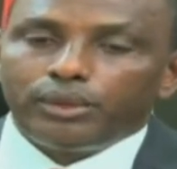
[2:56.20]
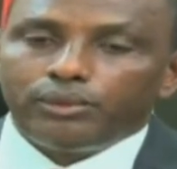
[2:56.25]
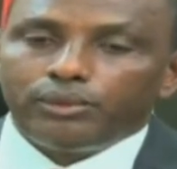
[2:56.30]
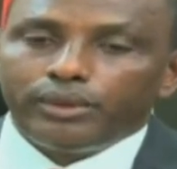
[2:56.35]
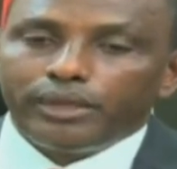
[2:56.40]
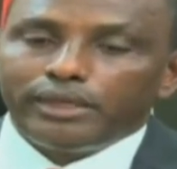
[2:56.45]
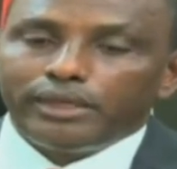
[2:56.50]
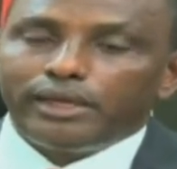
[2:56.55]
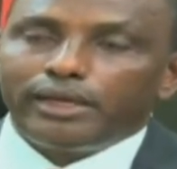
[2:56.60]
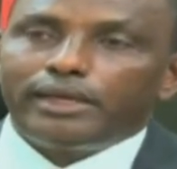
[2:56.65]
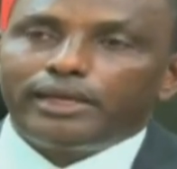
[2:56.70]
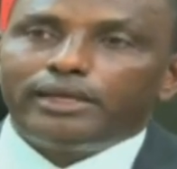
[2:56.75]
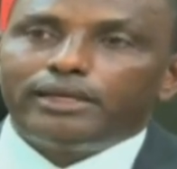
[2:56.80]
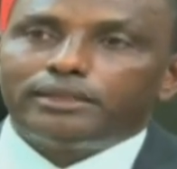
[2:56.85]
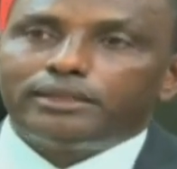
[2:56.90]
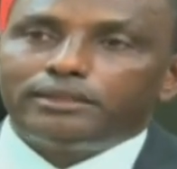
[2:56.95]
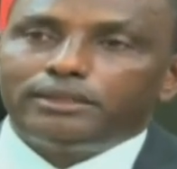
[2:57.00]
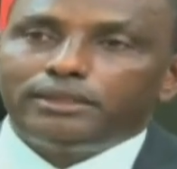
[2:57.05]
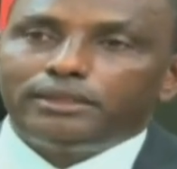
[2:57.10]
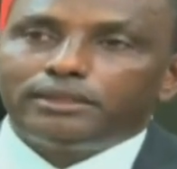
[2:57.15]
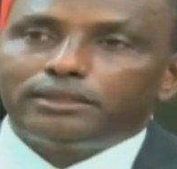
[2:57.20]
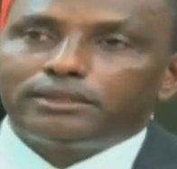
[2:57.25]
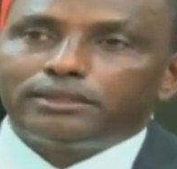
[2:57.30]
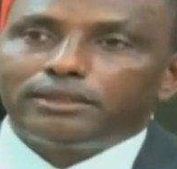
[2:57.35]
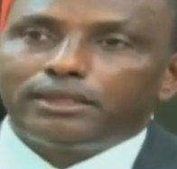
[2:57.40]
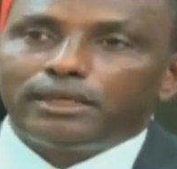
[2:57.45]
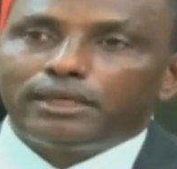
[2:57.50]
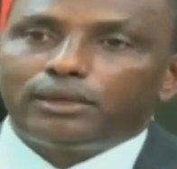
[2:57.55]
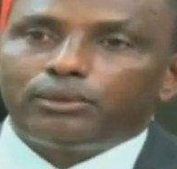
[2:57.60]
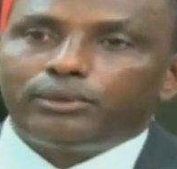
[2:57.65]
weighed against this
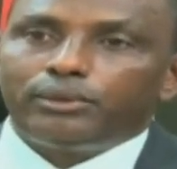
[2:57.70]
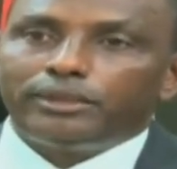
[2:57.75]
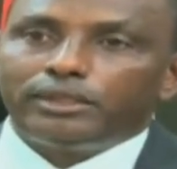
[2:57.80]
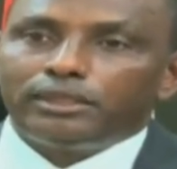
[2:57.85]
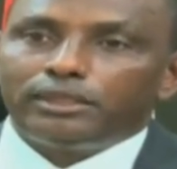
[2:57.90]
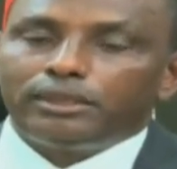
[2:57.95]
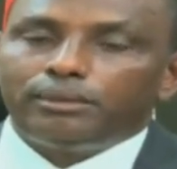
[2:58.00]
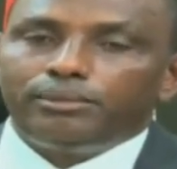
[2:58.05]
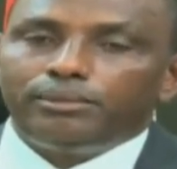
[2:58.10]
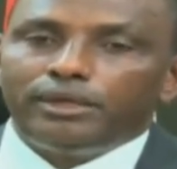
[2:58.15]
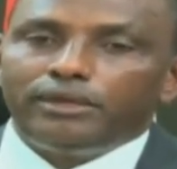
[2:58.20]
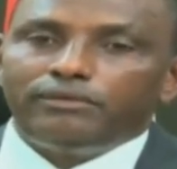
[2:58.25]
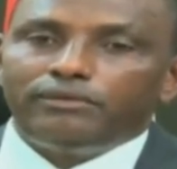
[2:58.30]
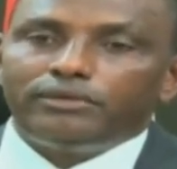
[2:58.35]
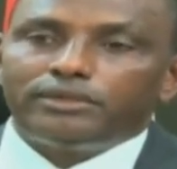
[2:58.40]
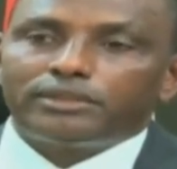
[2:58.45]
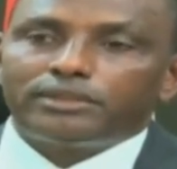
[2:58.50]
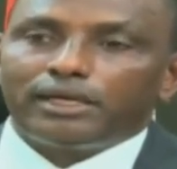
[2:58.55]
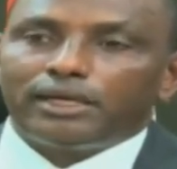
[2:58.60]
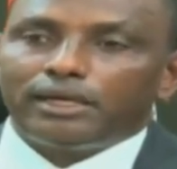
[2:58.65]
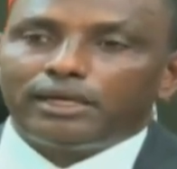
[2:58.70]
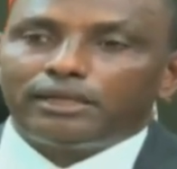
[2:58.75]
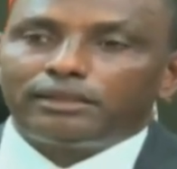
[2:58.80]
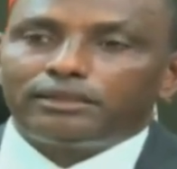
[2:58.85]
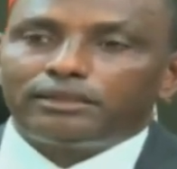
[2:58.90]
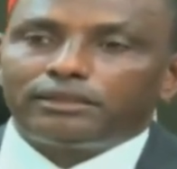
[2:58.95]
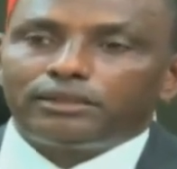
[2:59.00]
and whether the benefits are